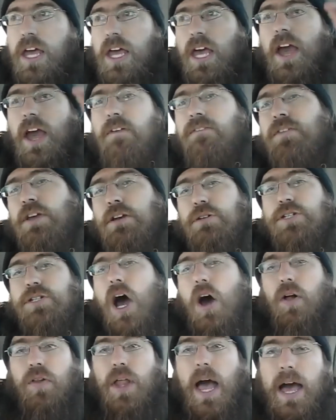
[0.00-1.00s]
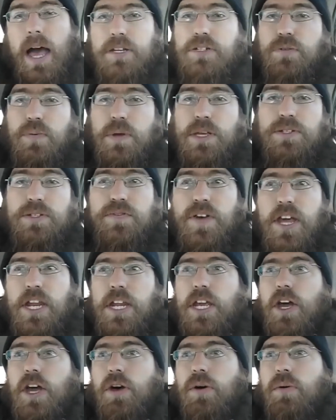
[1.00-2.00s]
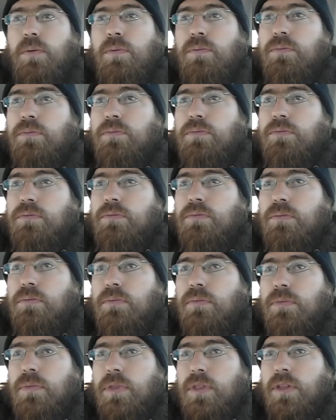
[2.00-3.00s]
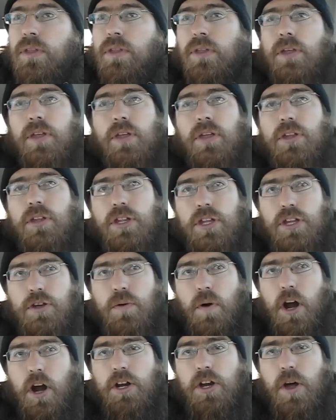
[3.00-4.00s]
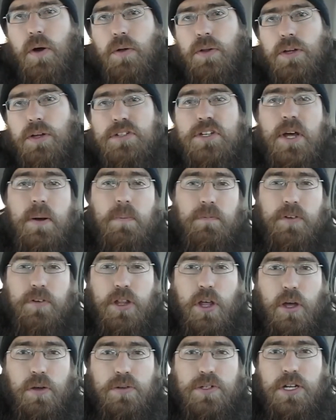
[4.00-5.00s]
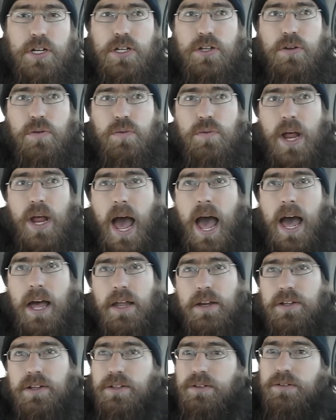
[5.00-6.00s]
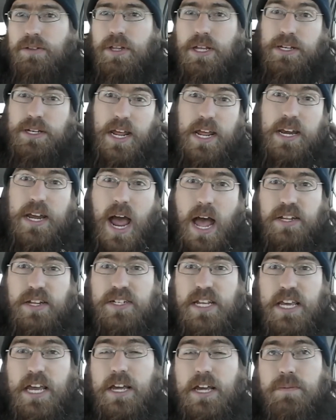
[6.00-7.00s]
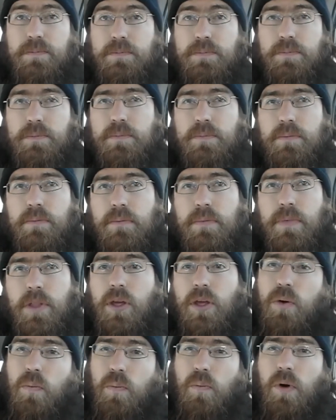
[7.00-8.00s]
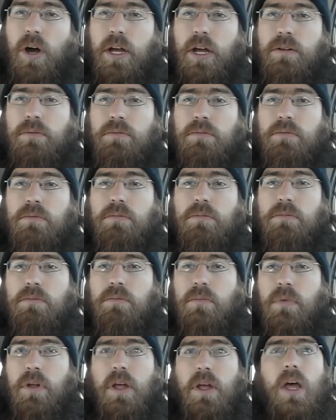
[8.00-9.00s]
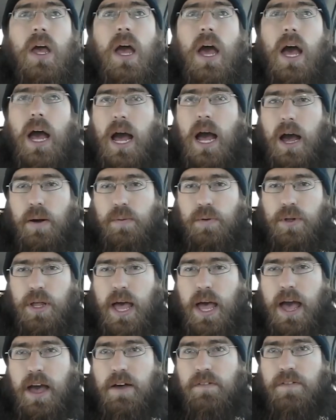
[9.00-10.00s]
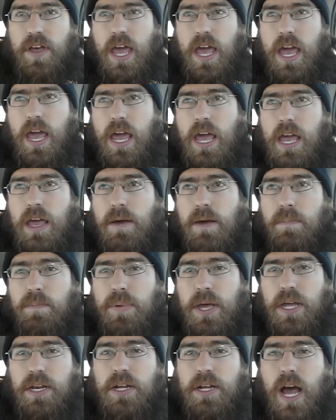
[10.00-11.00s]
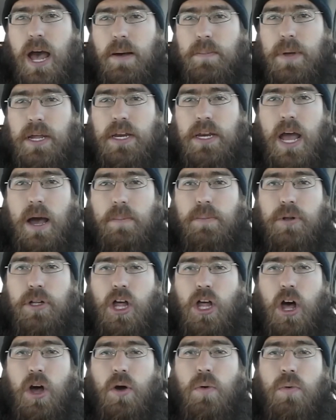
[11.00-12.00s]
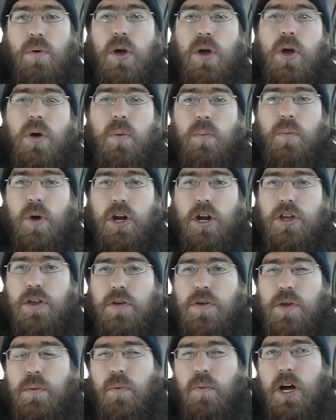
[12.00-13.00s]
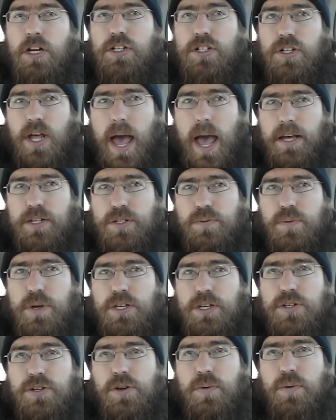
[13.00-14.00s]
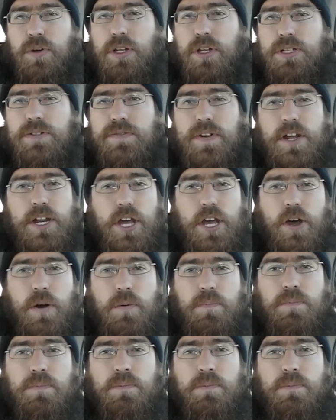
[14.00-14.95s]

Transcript: If you saw last week's video, then you already know a little something. For those that do not, that did not see it, one, I will have a pinned comment down below where you can watch last week's new release video.